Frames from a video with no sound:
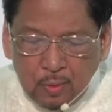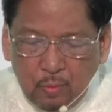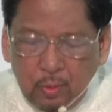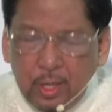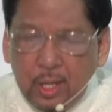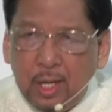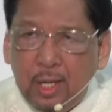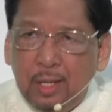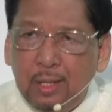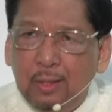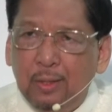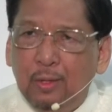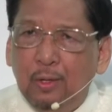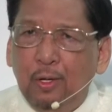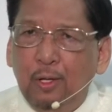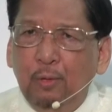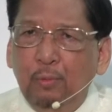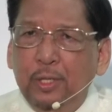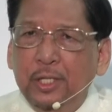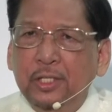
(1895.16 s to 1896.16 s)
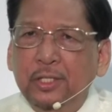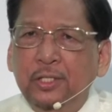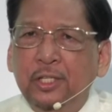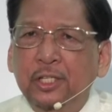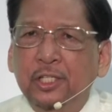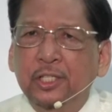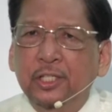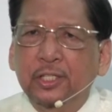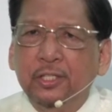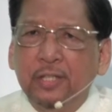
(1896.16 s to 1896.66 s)
We are always
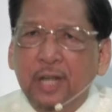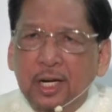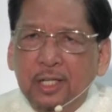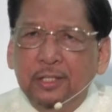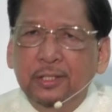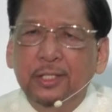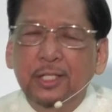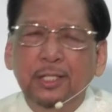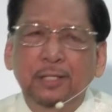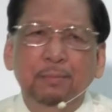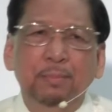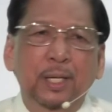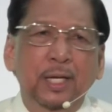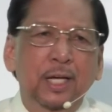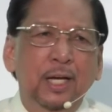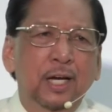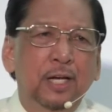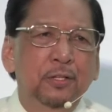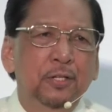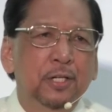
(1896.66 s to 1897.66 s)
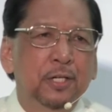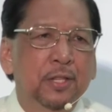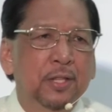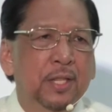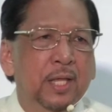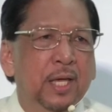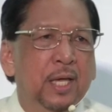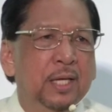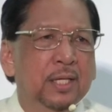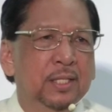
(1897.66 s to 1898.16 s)
distracted by other
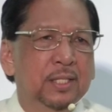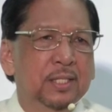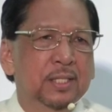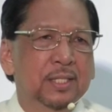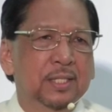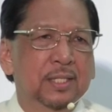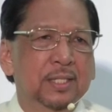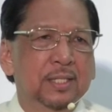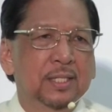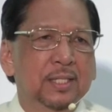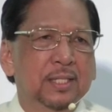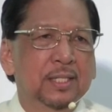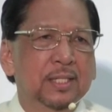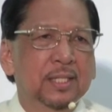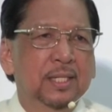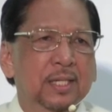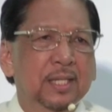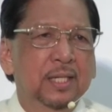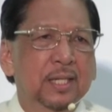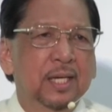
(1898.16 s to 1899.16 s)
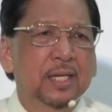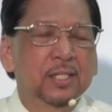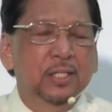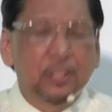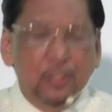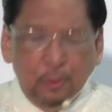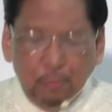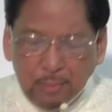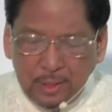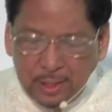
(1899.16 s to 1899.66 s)
things. Okay,
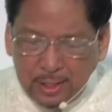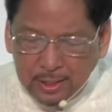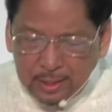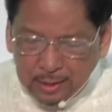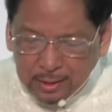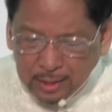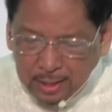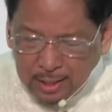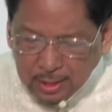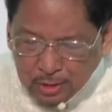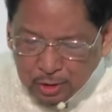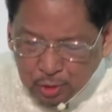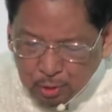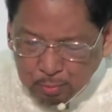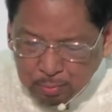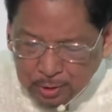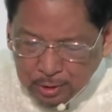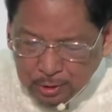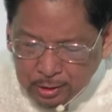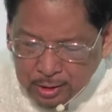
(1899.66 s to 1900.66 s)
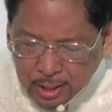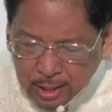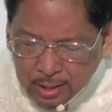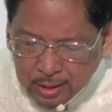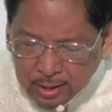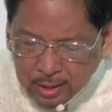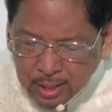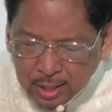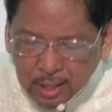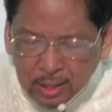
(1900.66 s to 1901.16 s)
so many things to be
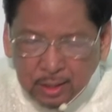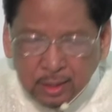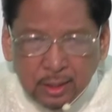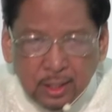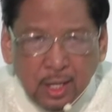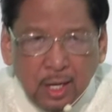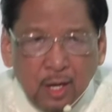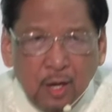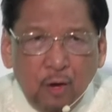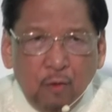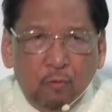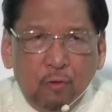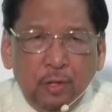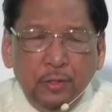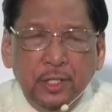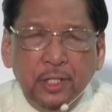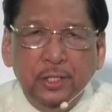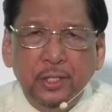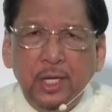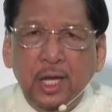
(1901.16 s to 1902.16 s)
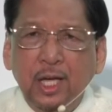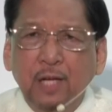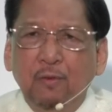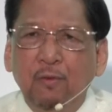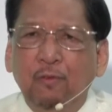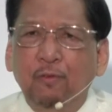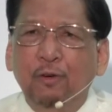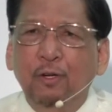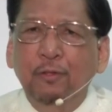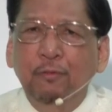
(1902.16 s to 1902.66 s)
done, and for the sake
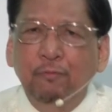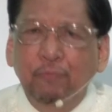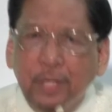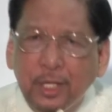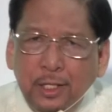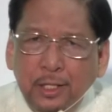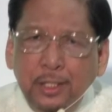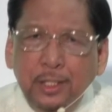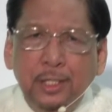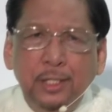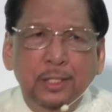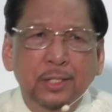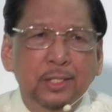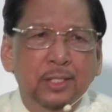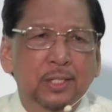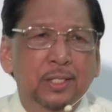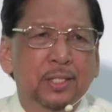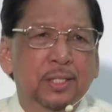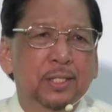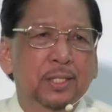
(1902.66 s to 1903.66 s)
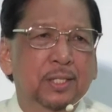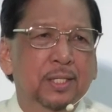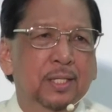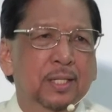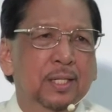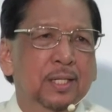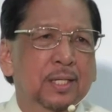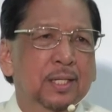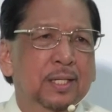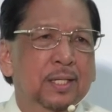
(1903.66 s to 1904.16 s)
of convenience,
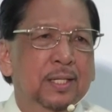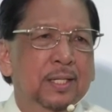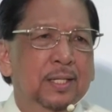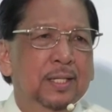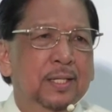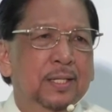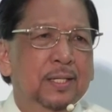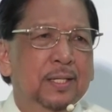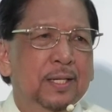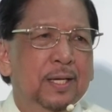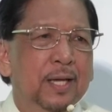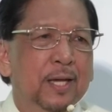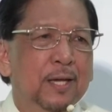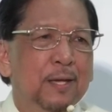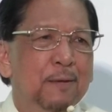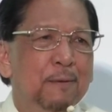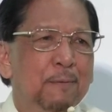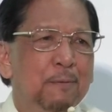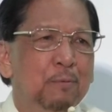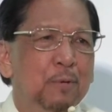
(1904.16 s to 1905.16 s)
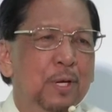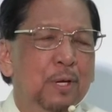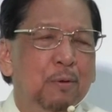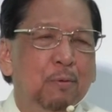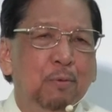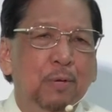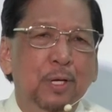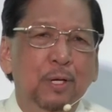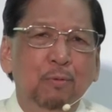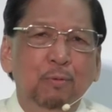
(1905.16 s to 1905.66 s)
okay, we,
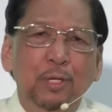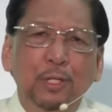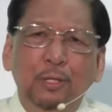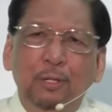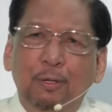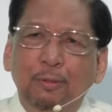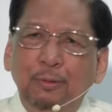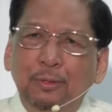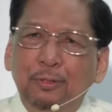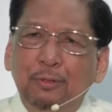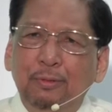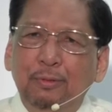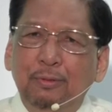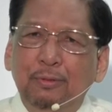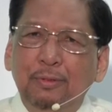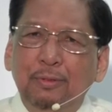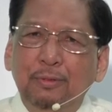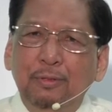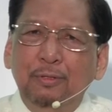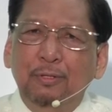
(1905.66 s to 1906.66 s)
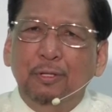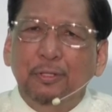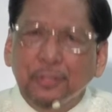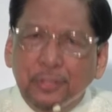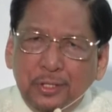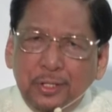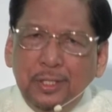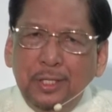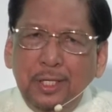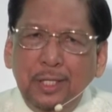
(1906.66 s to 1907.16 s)
we, we don't
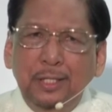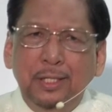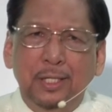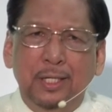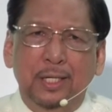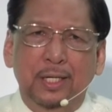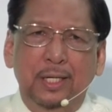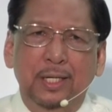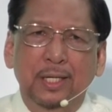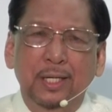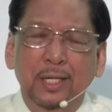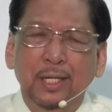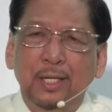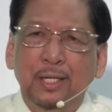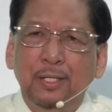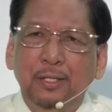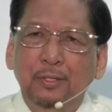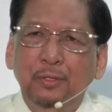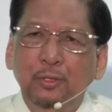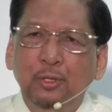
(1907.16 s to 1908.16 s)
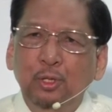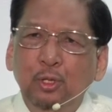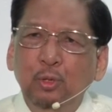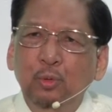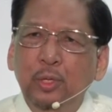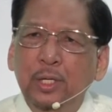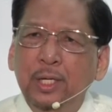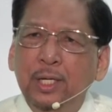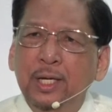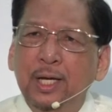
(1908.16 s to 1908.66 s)
consider
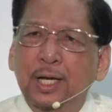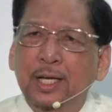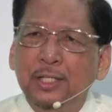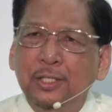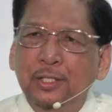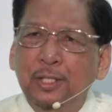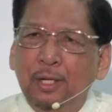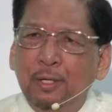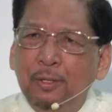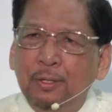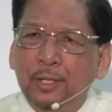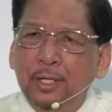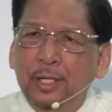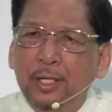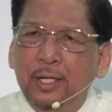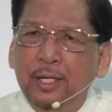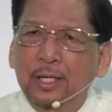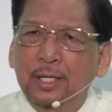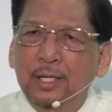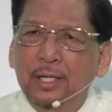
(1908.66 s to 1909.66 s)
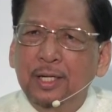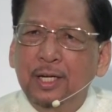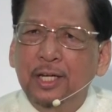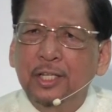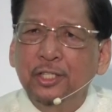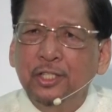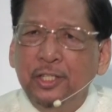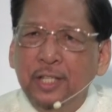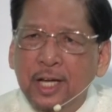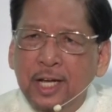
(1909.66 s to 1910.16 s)
doing as the Lord
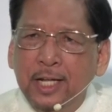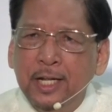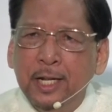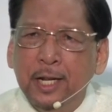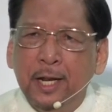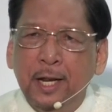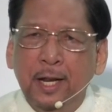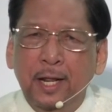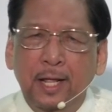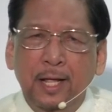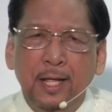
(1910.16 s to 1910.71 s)
has done.